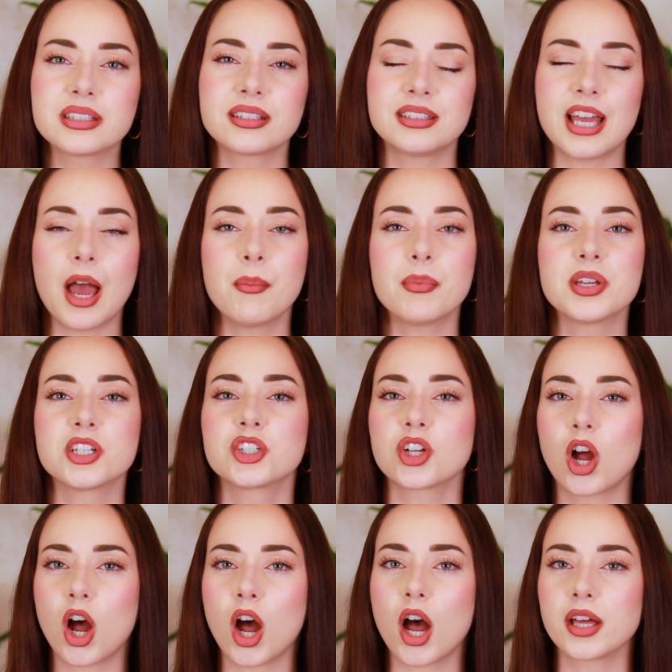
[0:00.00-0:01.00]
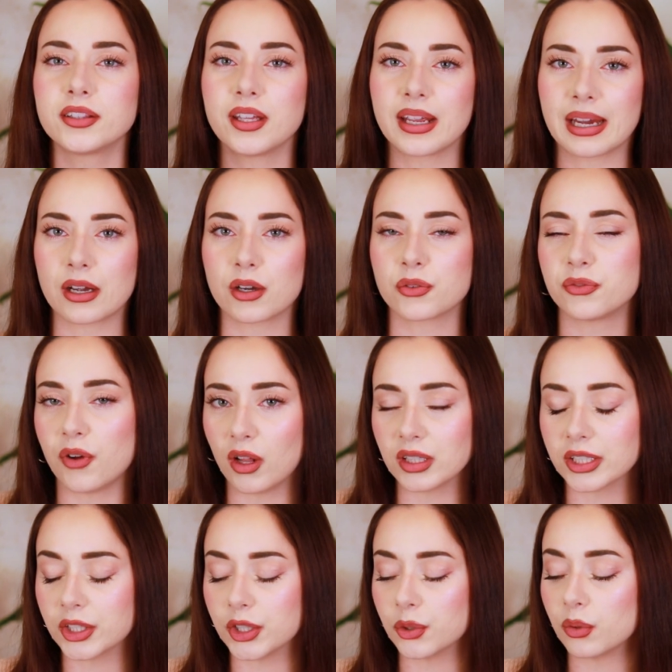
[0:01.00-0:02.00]
the damage on the hair
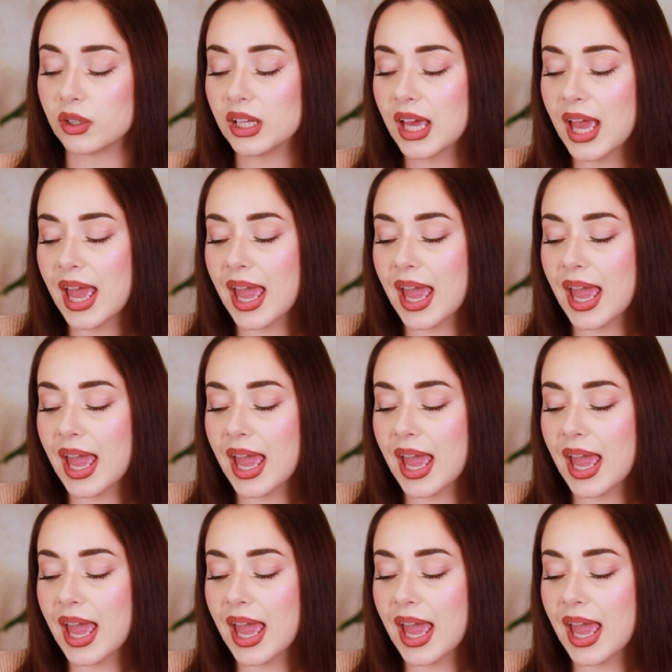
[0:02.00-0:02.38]
follicle.